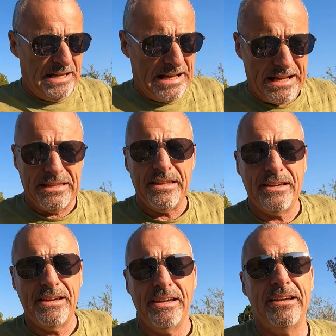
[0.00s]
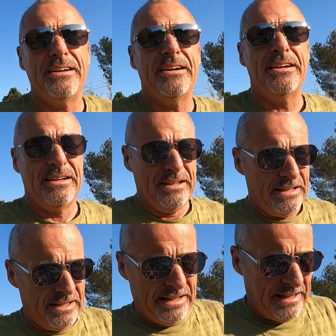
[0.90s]
And
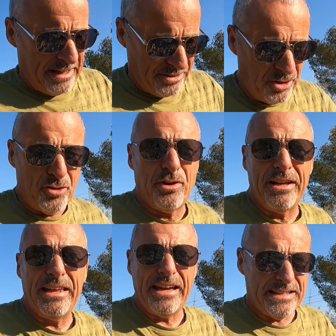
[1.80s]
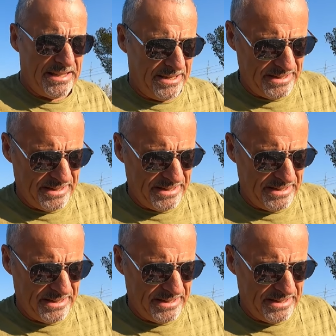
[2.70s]
I just realised